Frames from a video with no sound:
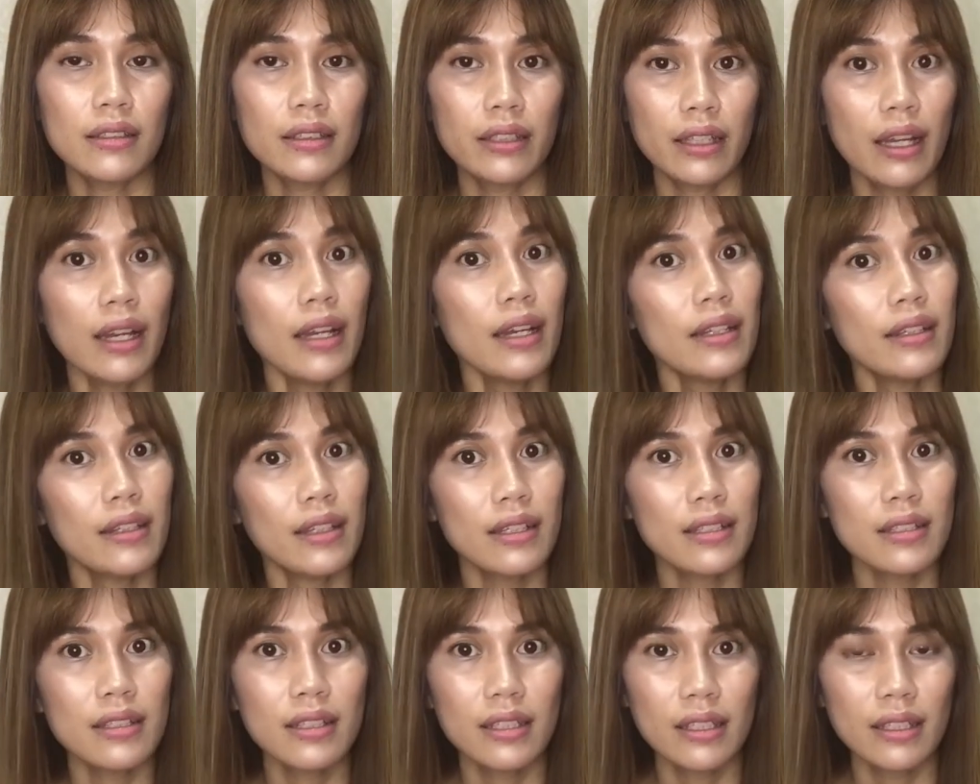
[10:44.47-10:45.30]
Yeah,
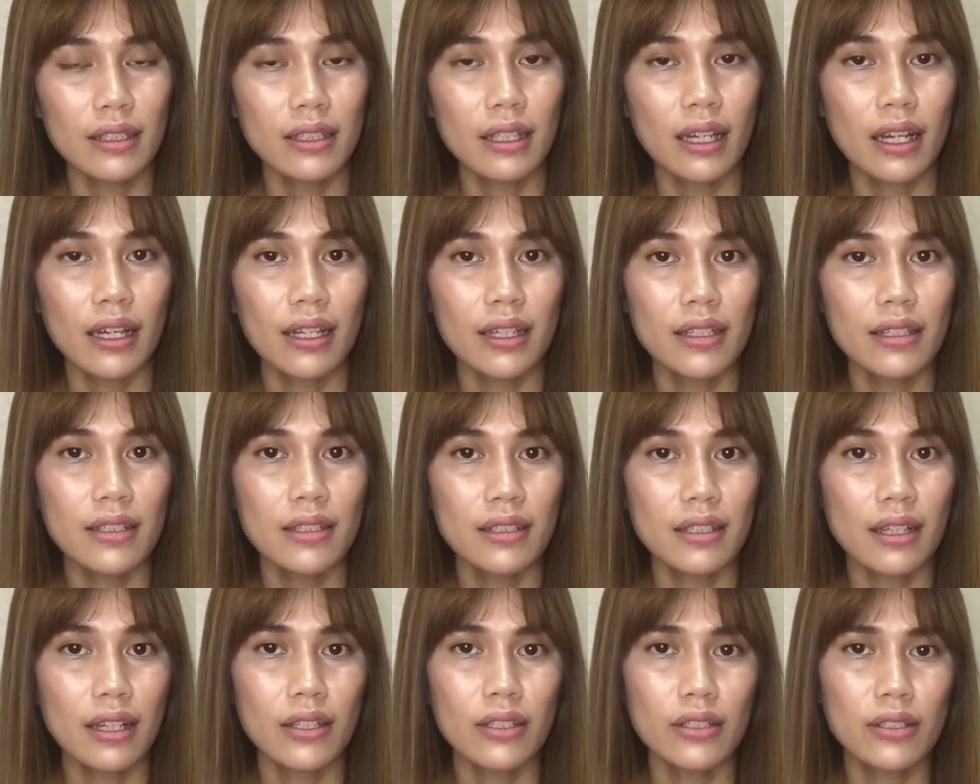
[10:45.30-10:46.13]
that's it,
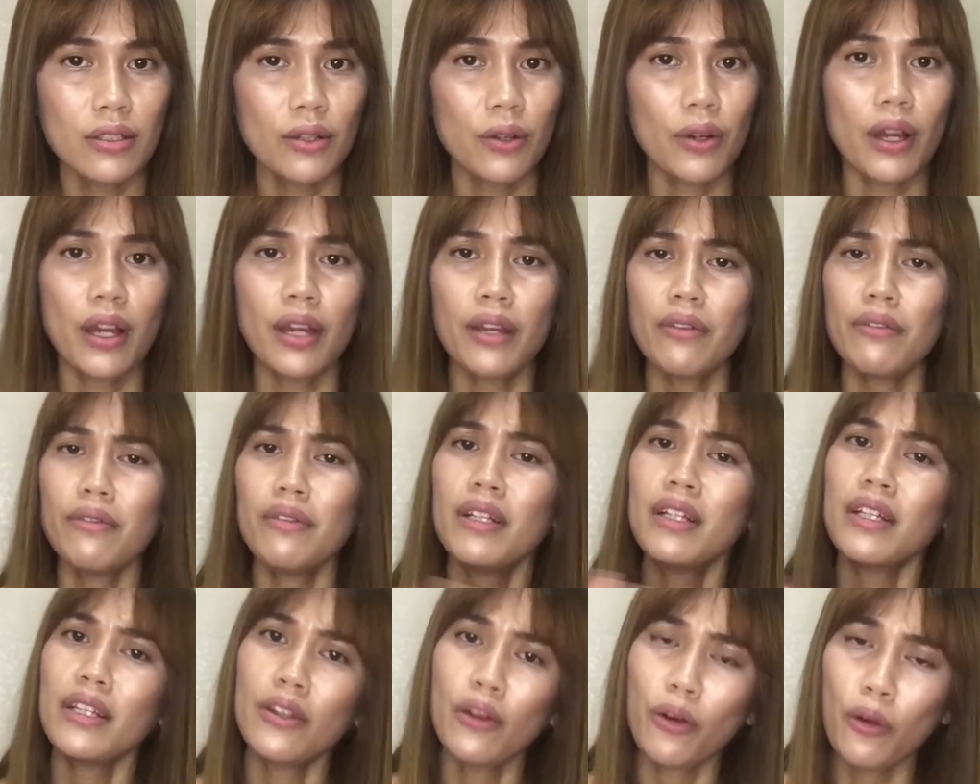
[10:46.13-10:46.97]
guys. So I
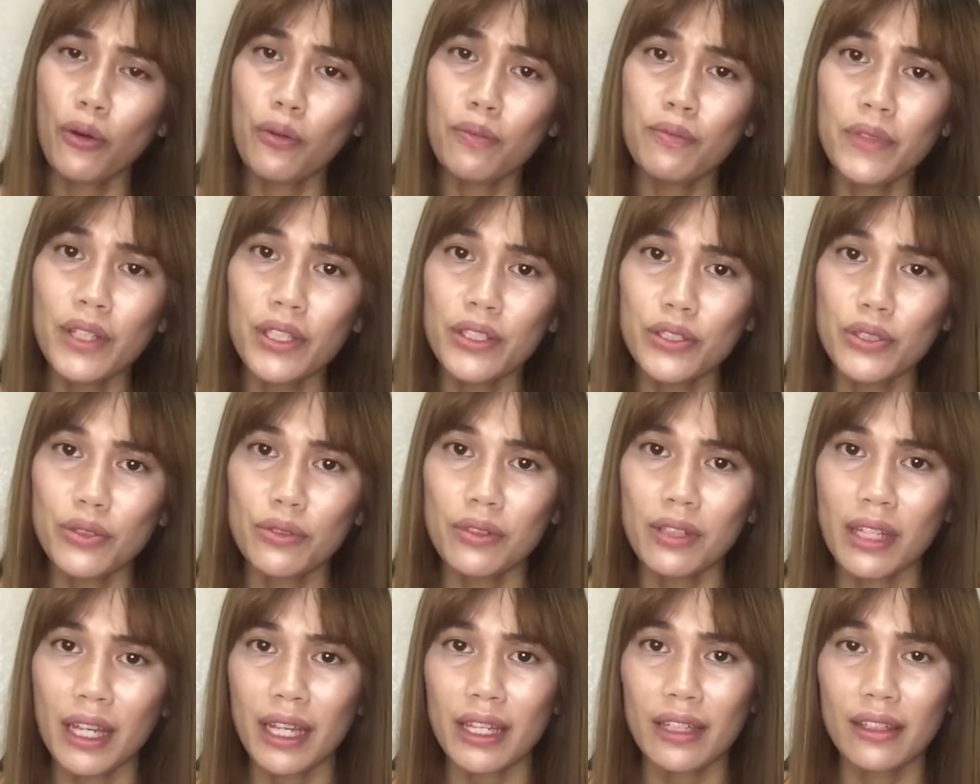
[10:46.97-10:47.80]
really hope that you
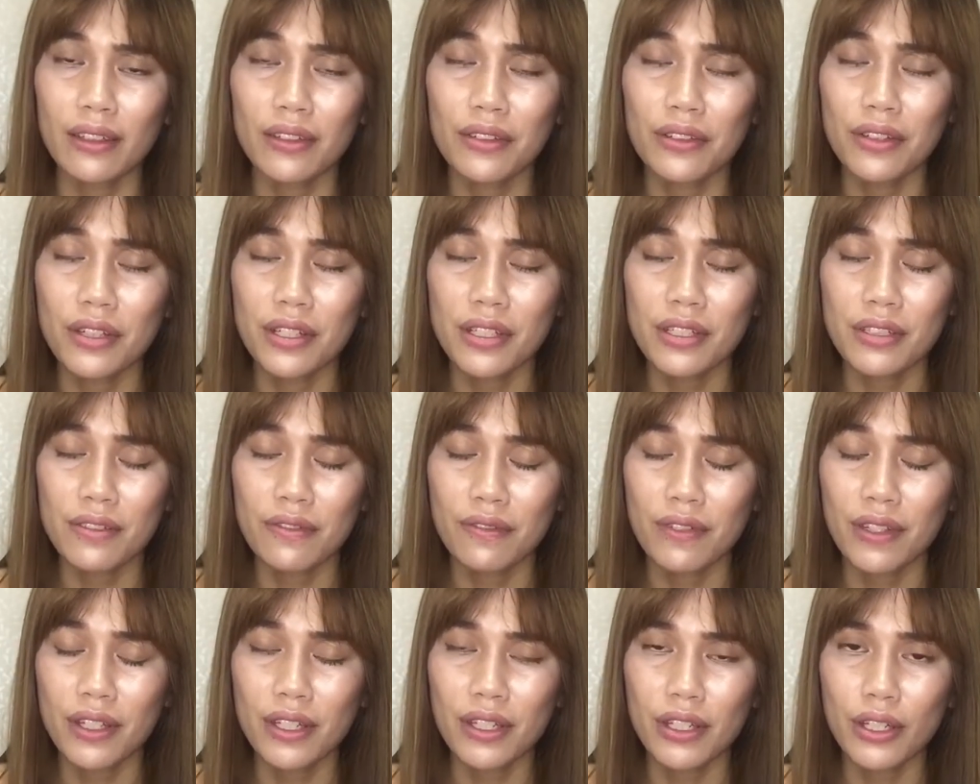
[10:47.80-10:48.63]
like this
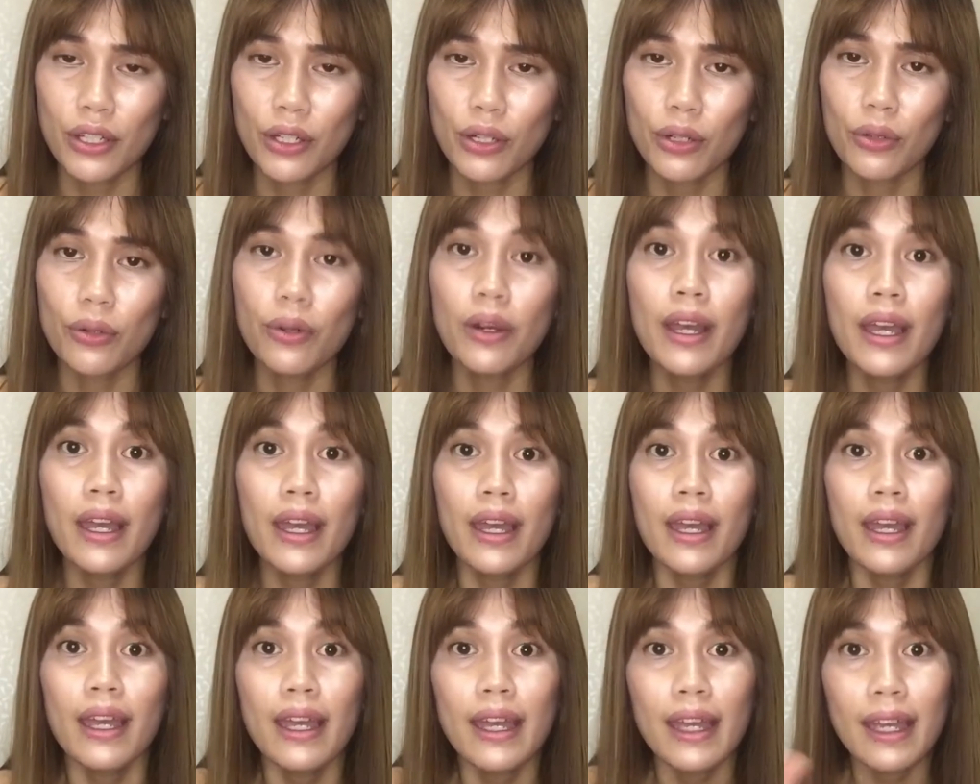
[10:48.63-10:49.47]
video,
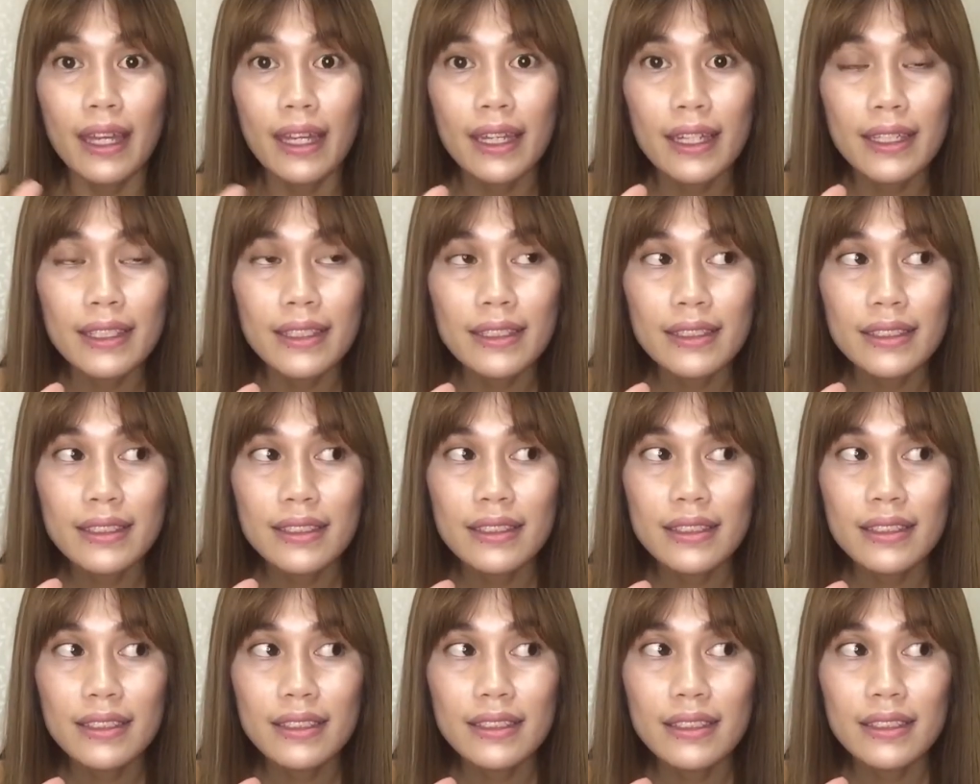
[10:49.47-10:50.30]

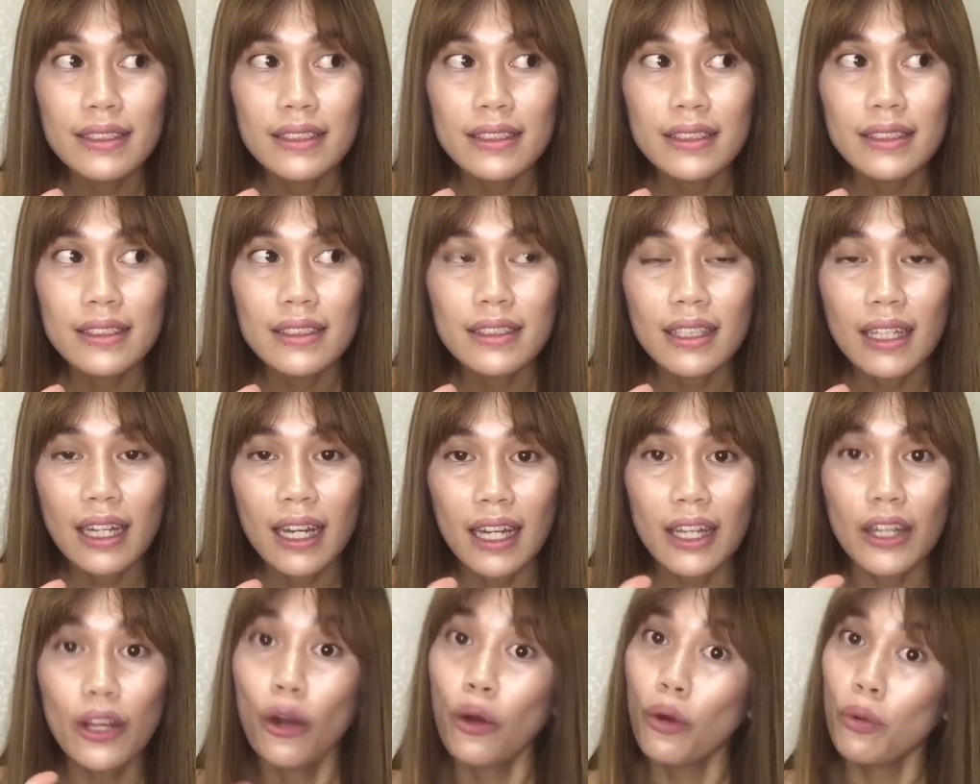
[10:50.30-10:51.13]
and
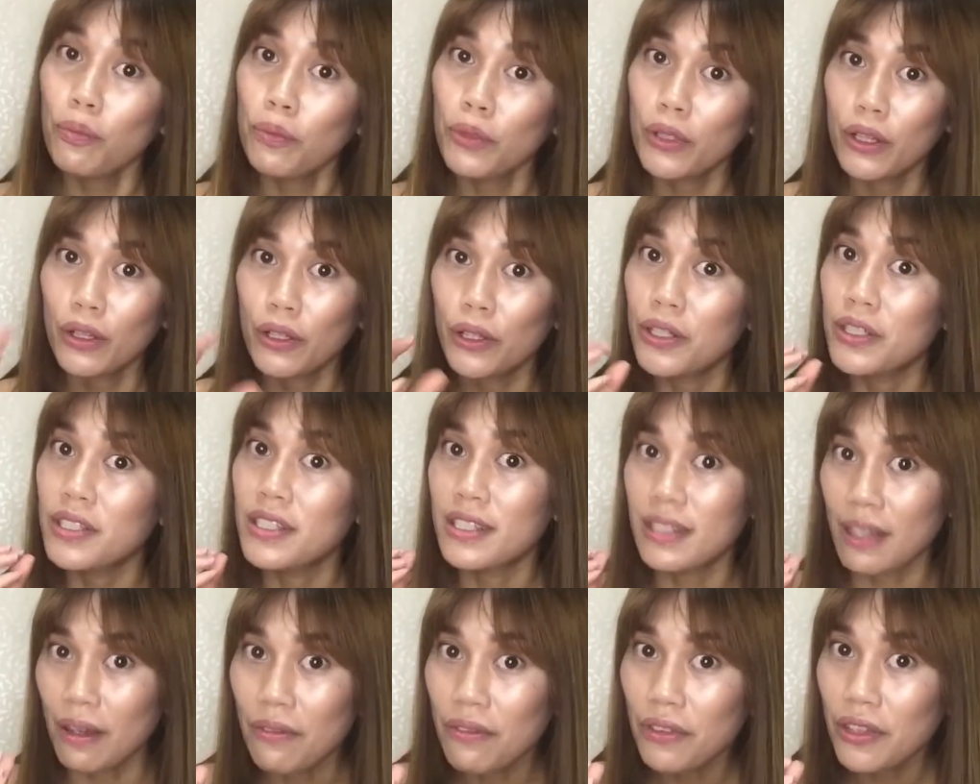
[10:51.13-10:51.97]
I hope you learned
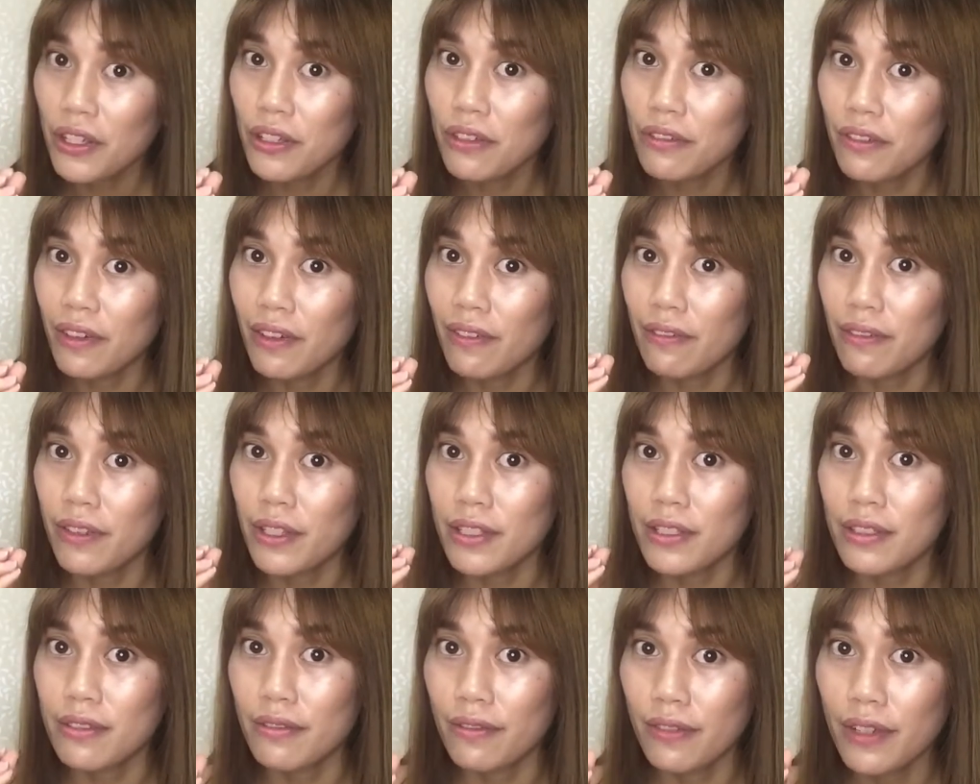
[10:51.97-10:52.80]
something from
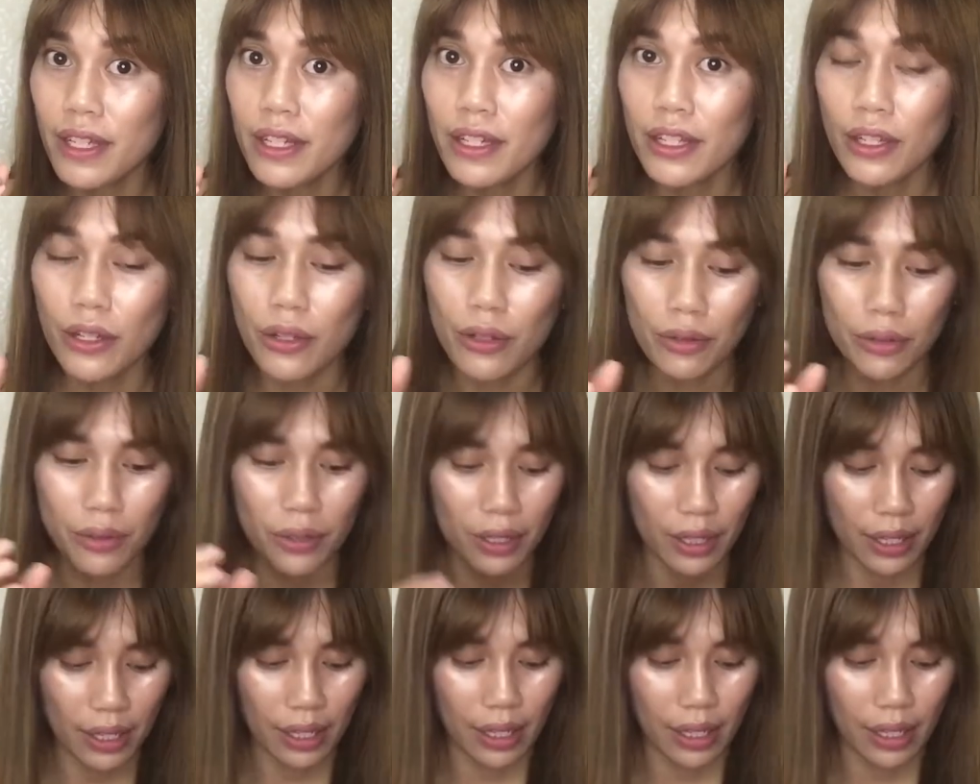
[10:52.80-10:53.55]
this video.